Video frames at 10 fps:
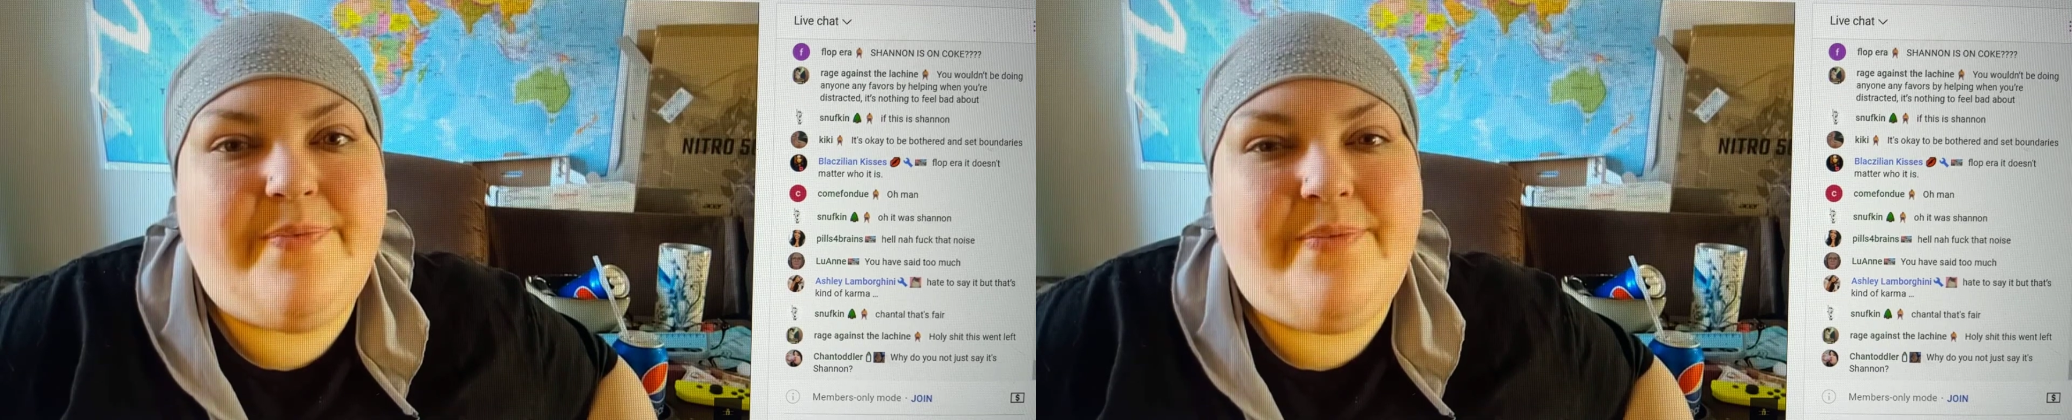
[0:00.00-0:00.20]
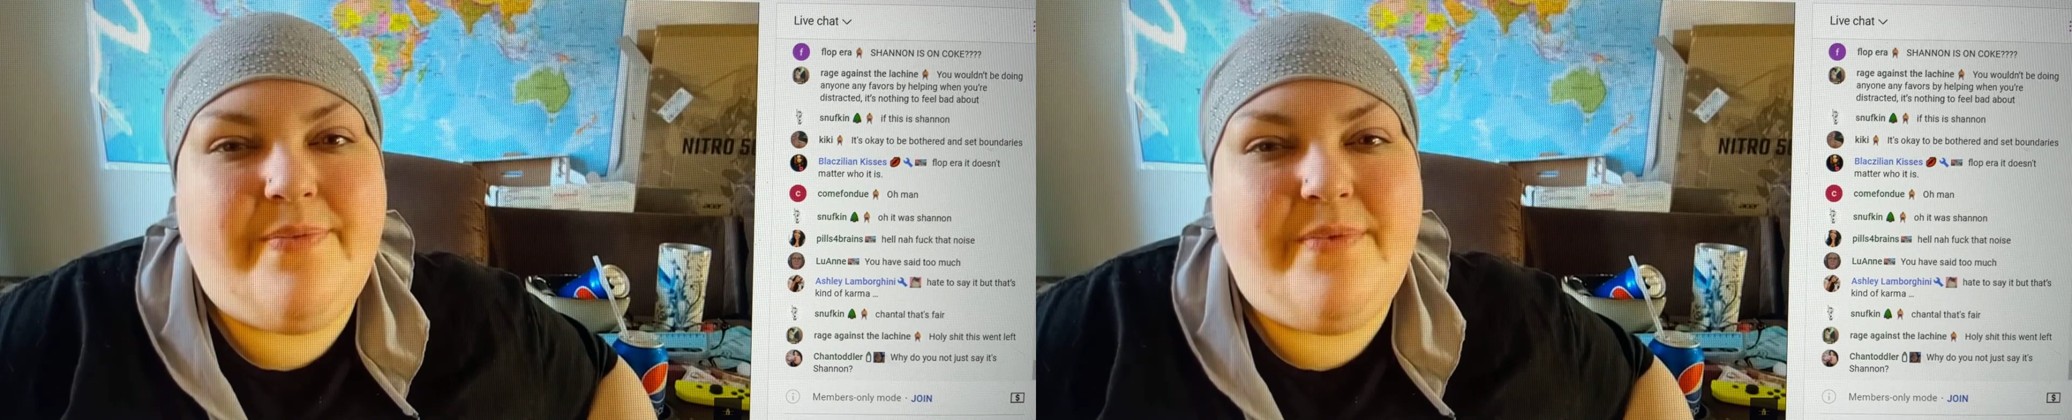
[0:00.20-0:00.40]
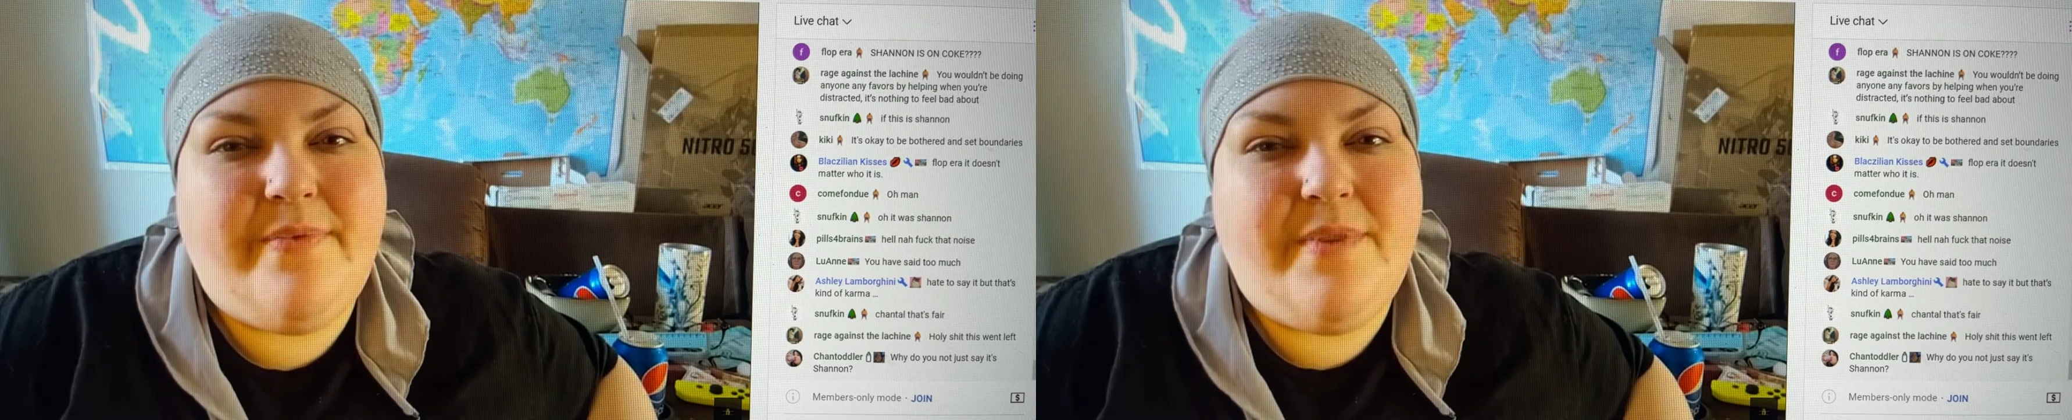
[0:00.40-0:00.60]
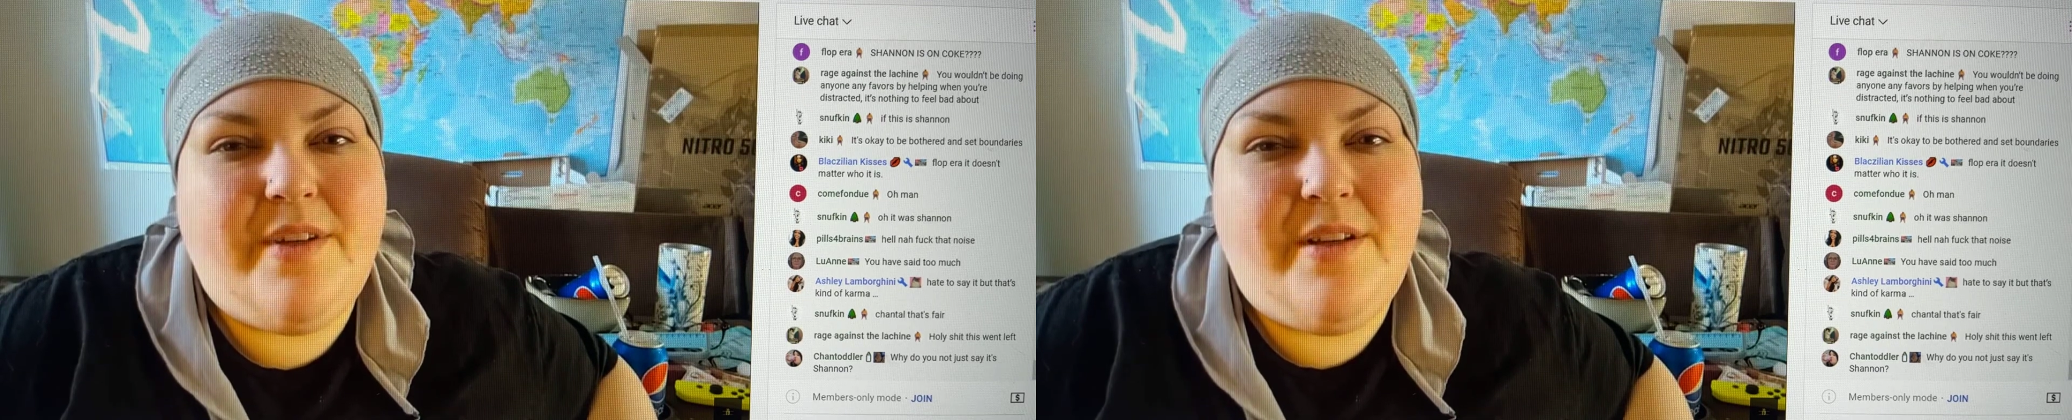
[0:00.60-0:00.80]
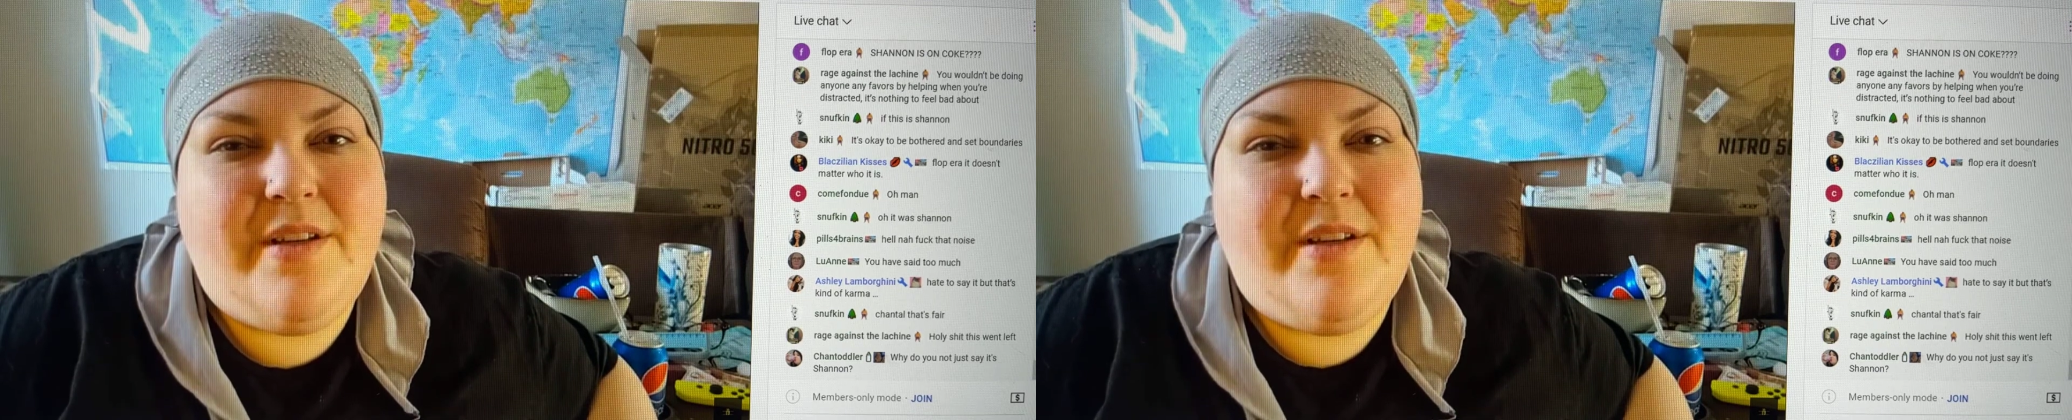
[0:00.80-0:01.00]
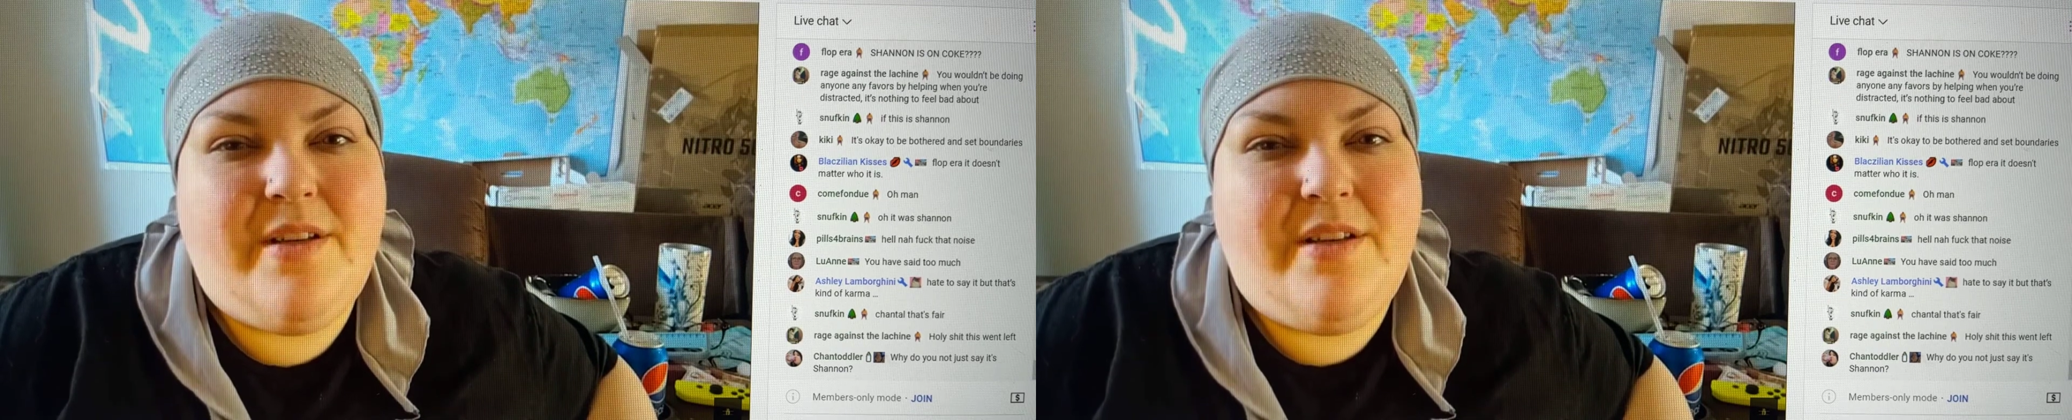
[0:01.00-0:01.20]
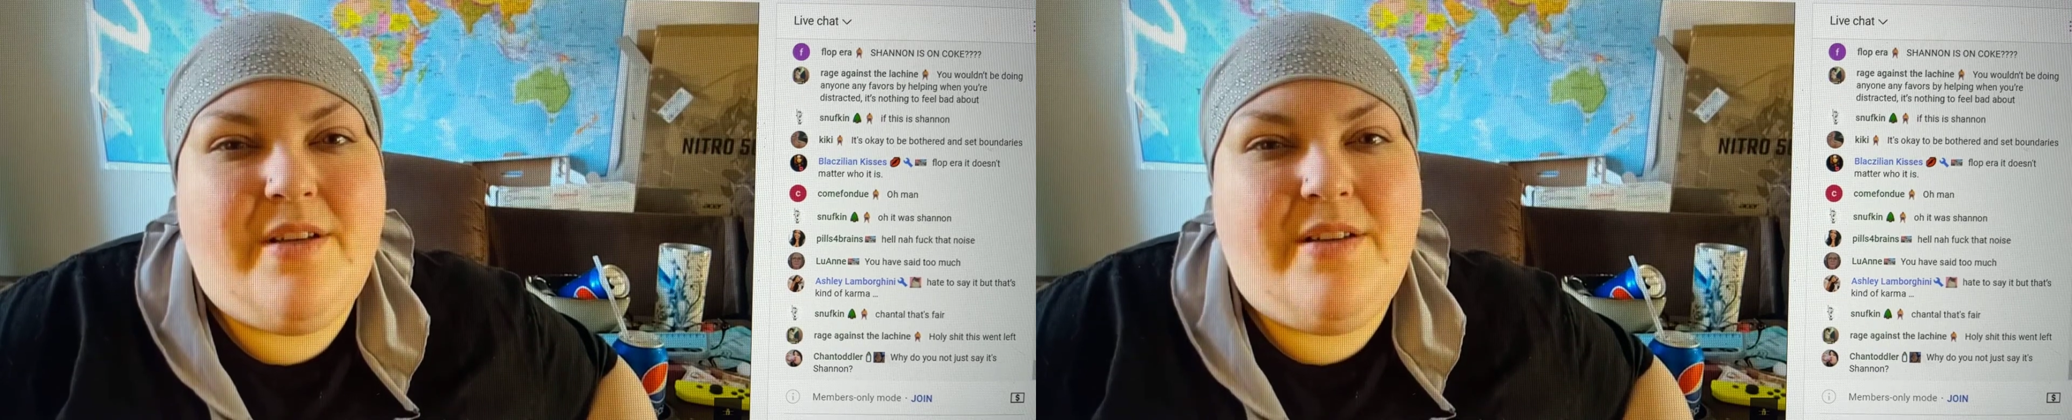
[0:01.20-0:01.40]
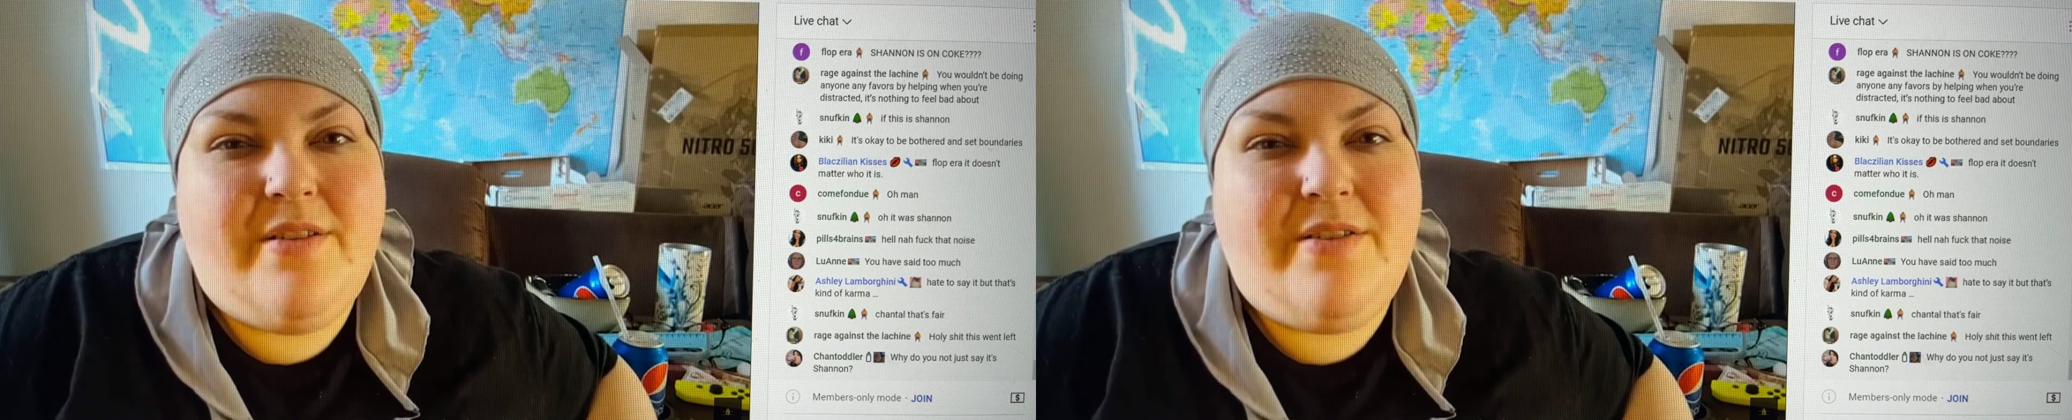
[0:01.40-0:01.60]
Jelly bean.
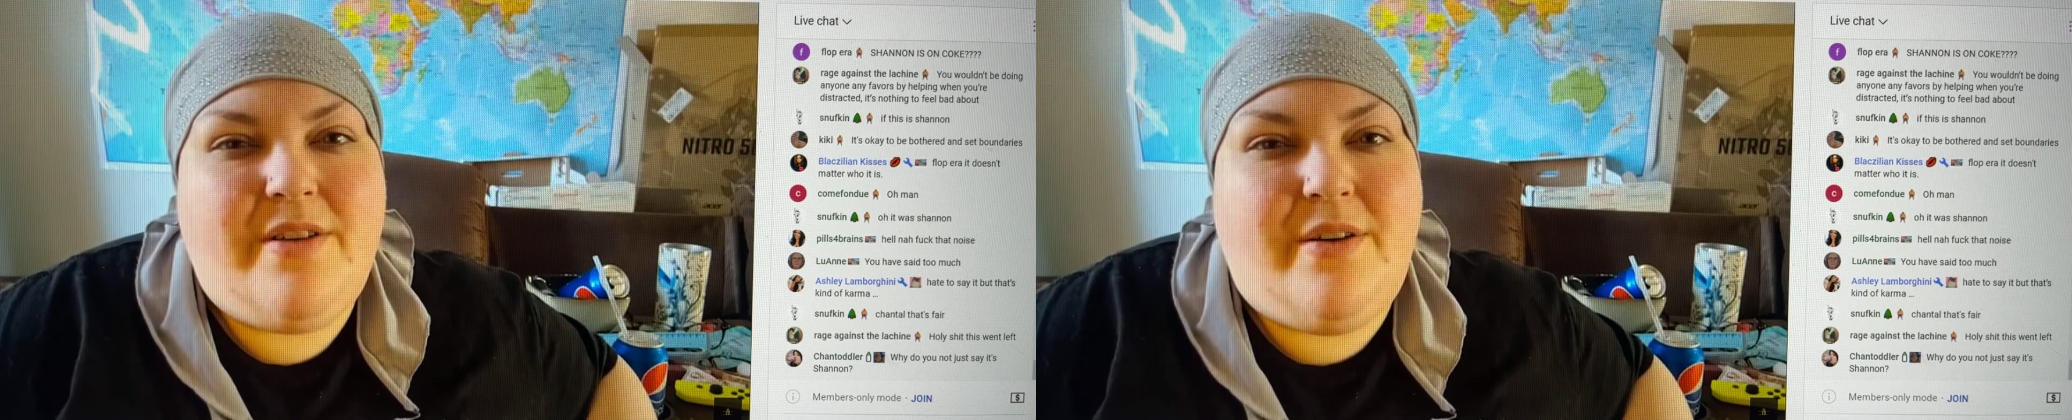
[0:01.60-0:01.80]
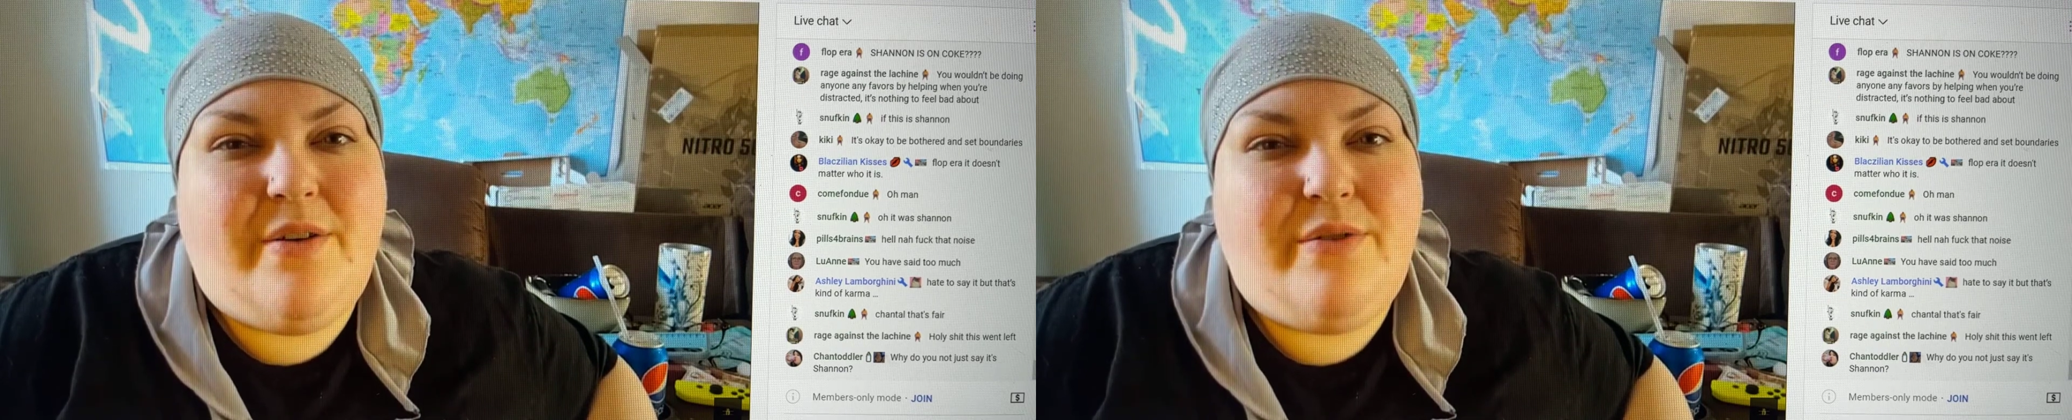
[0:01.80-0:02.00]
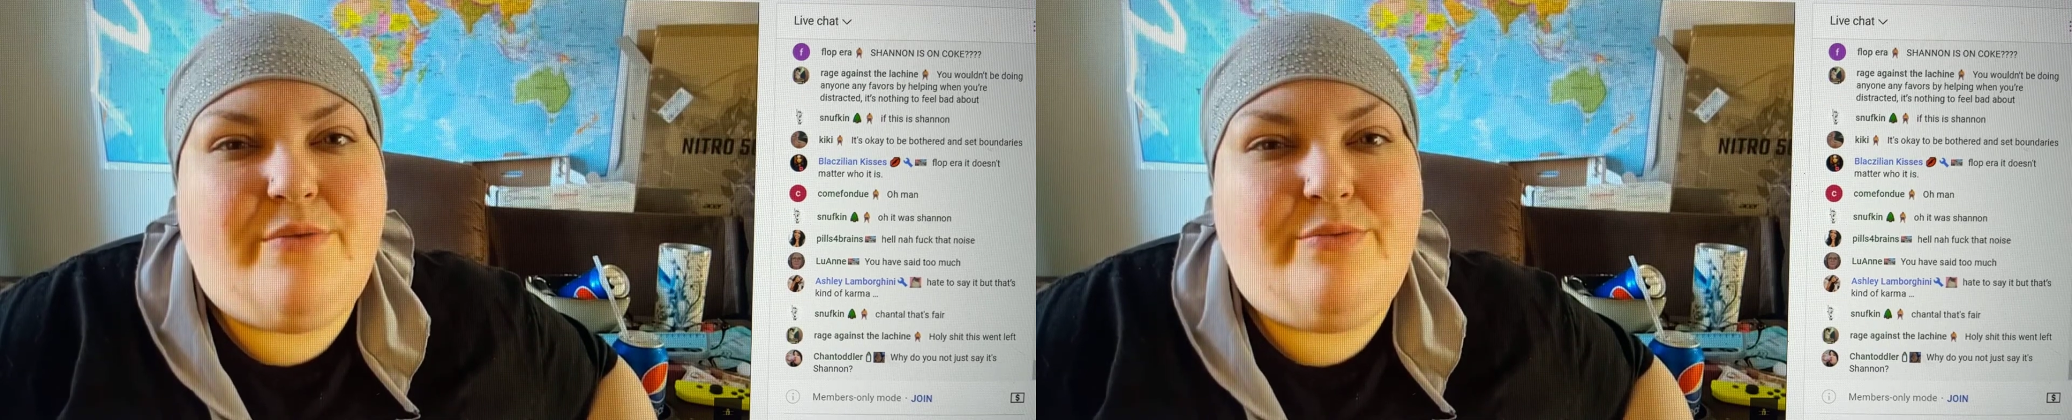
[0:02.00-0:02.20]
So.